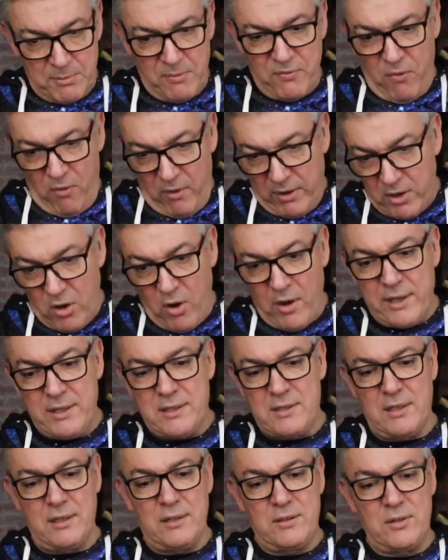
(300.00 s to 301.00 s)
before I got
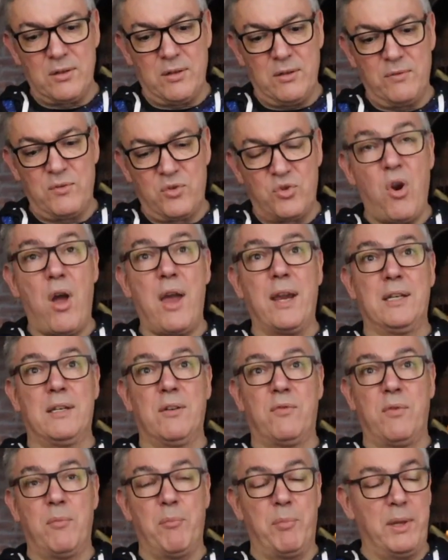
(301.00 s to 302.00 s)
into sort of trying
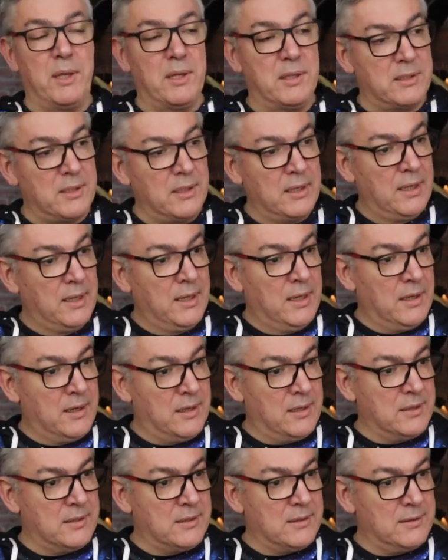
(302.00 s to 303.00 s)
different beers,
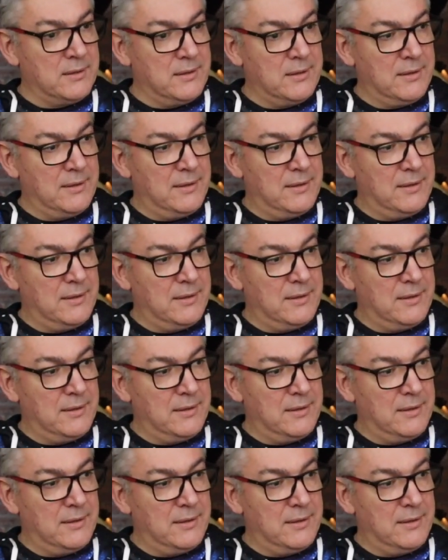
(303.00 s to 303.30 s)
because